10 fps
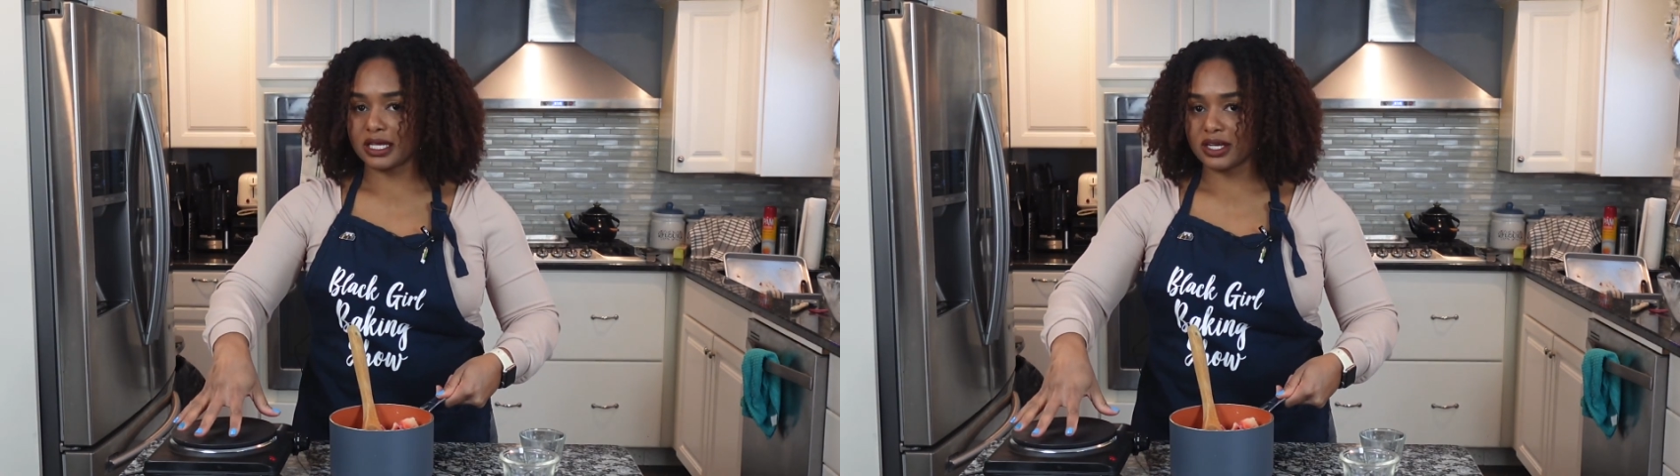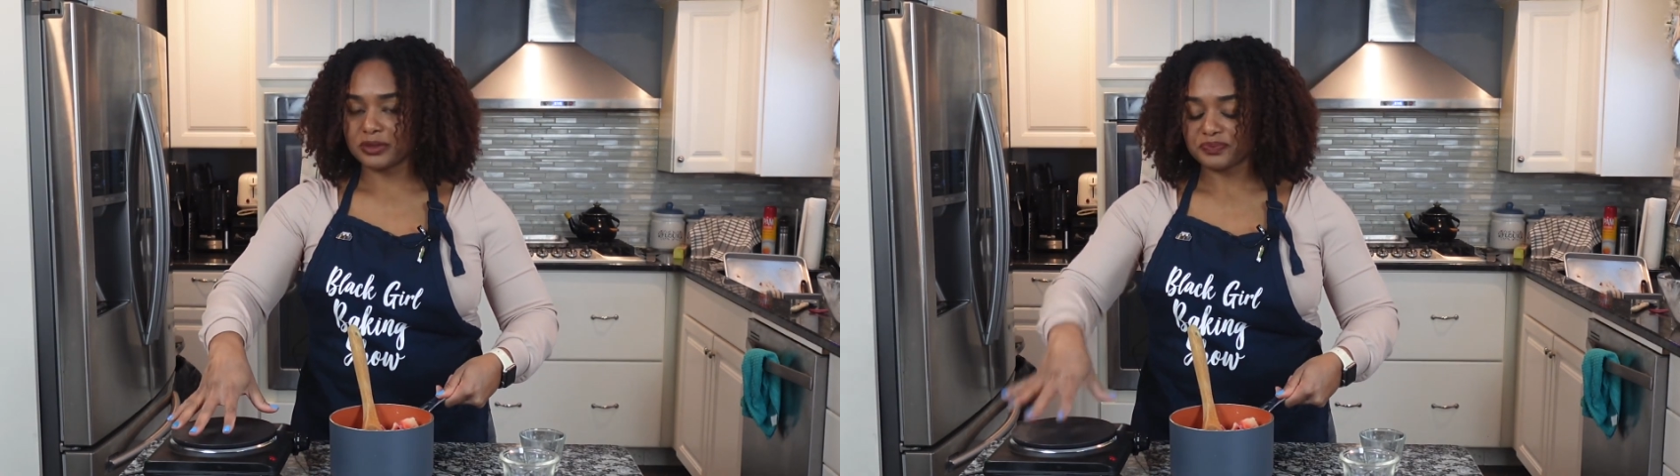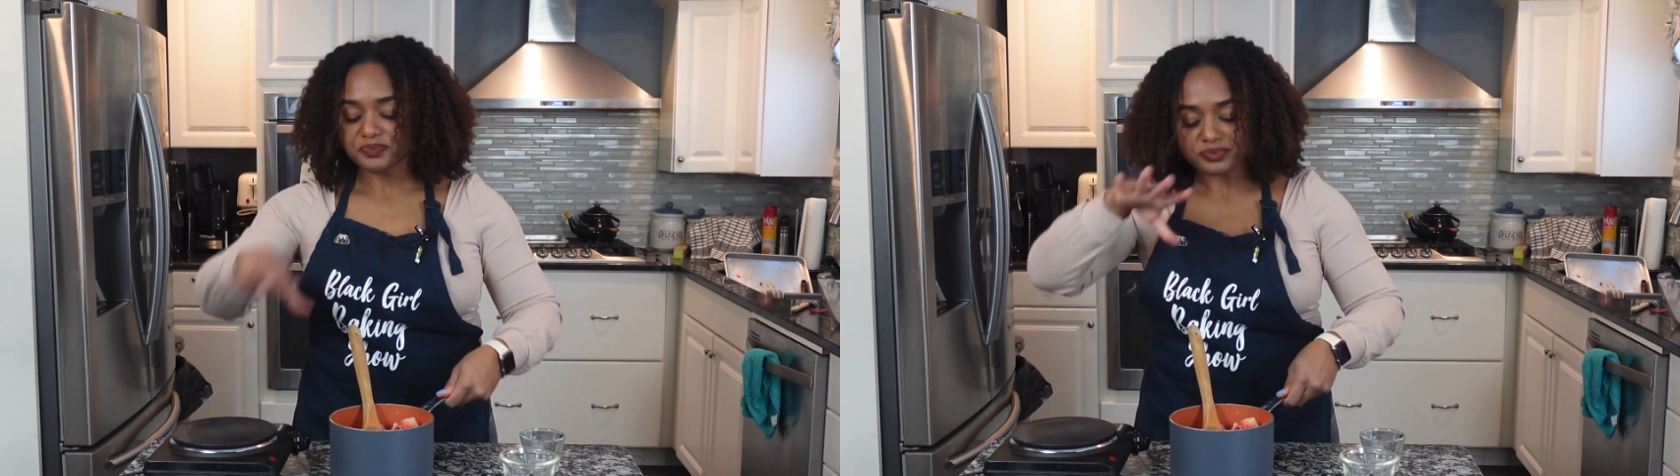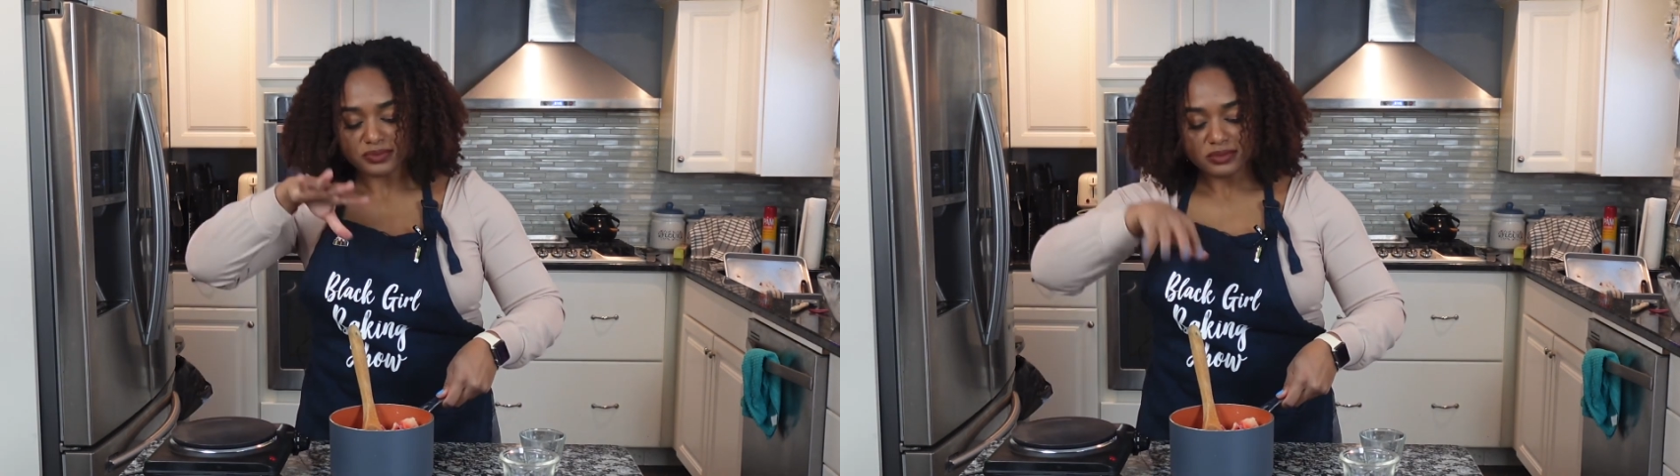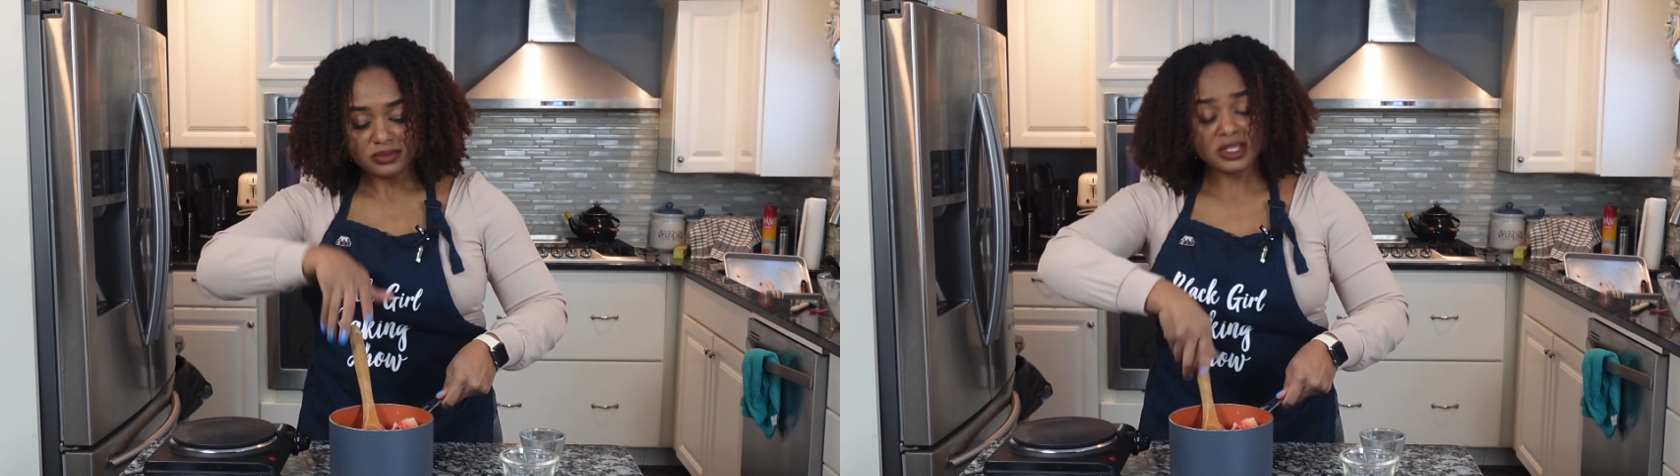here
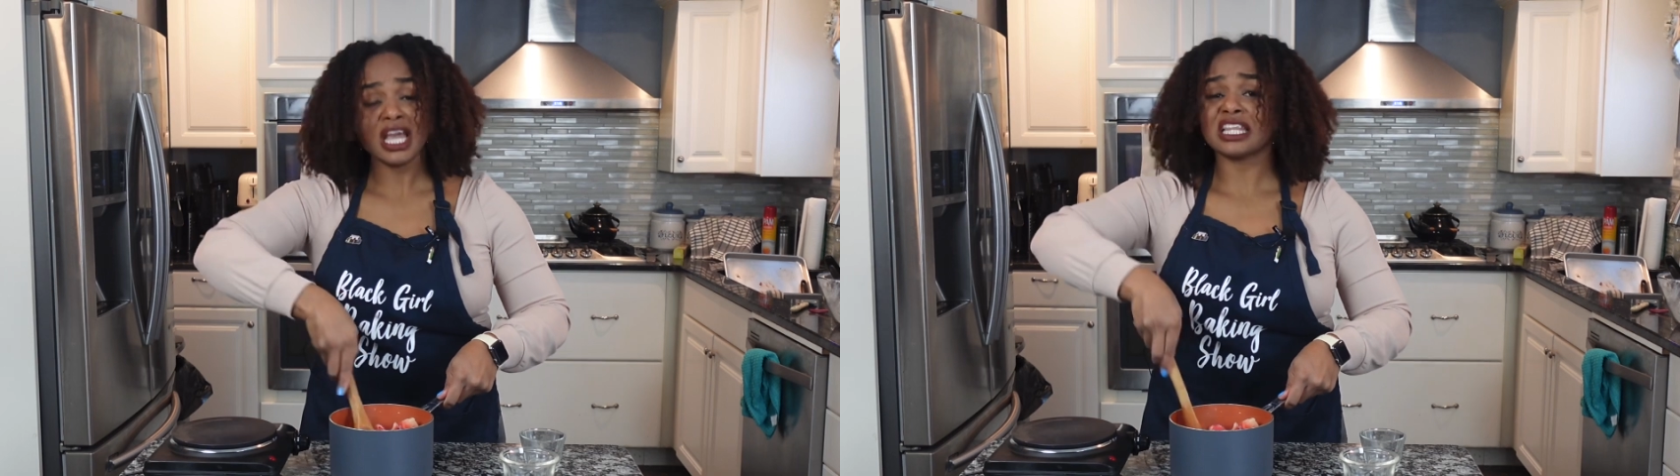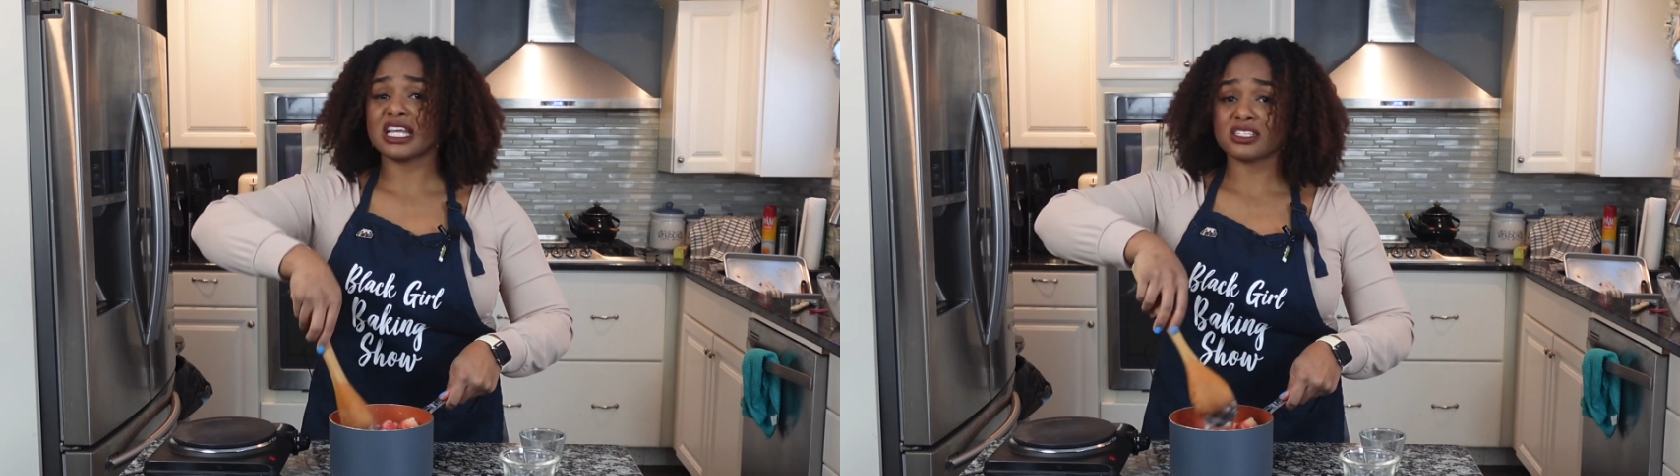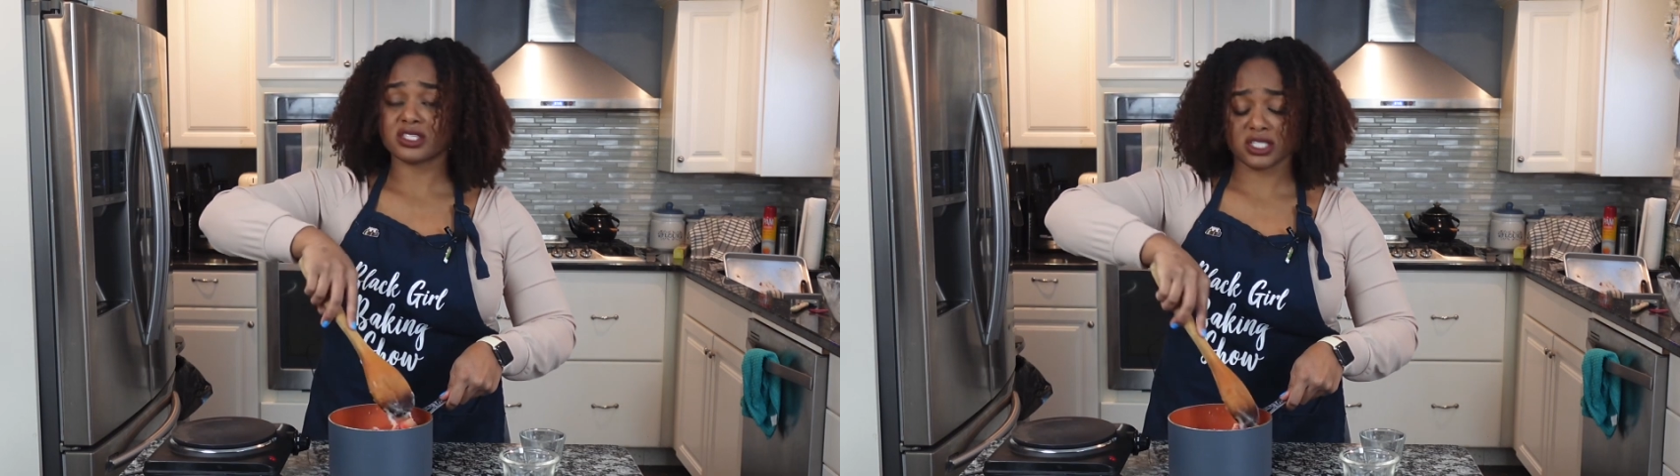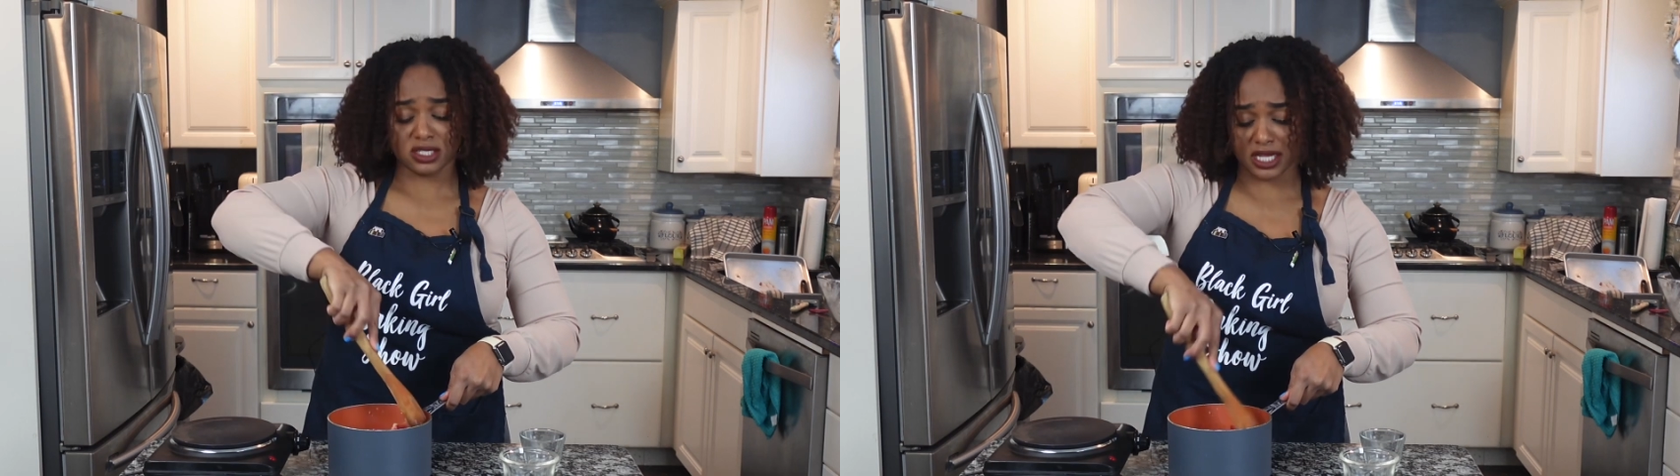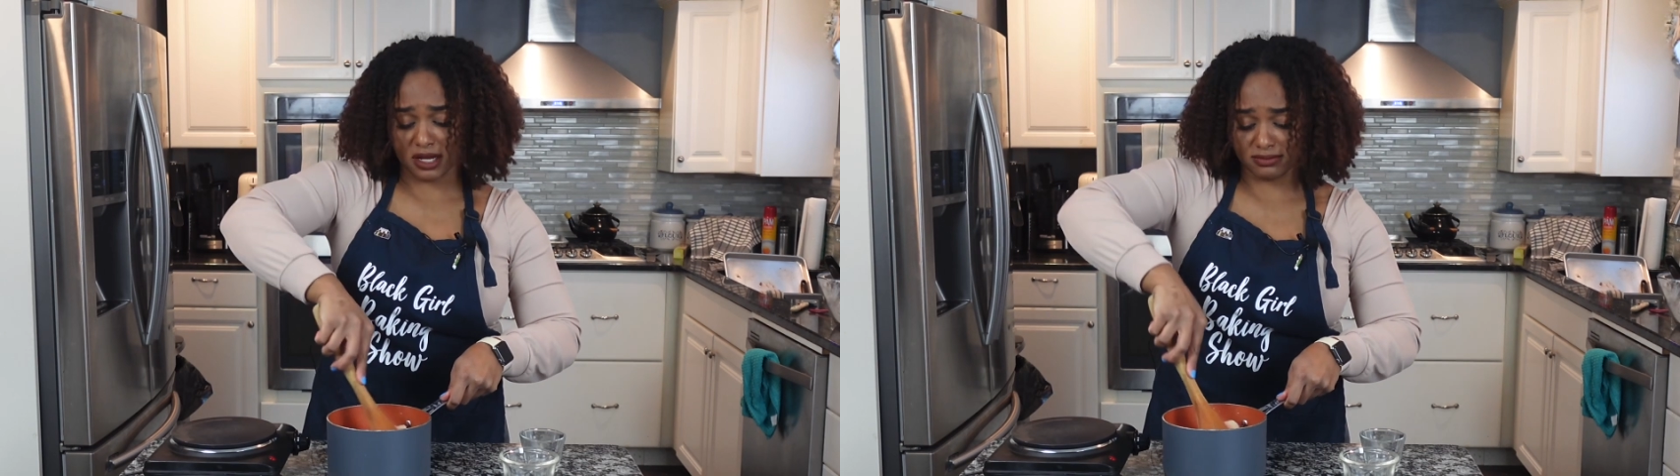and let it start to
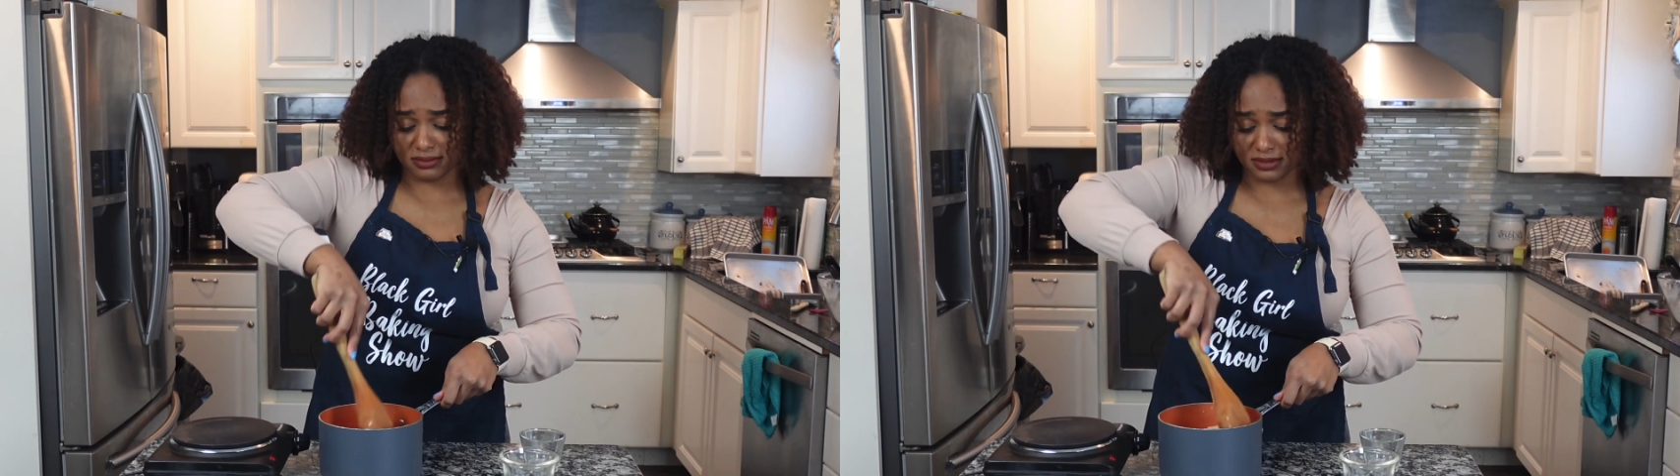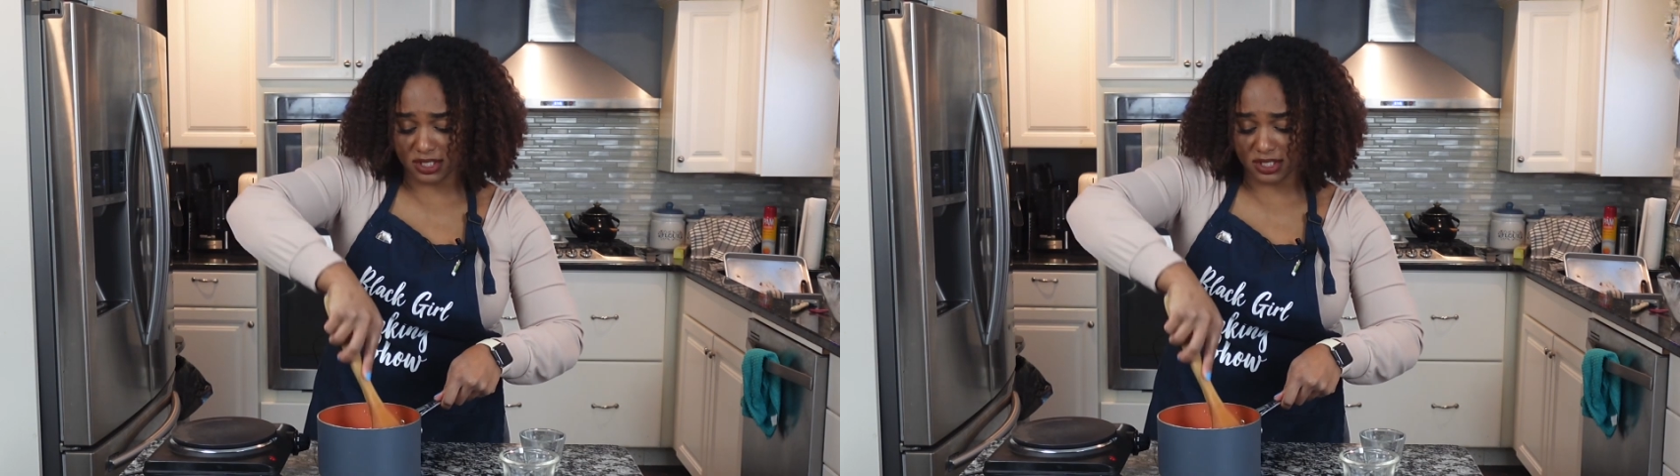cook down.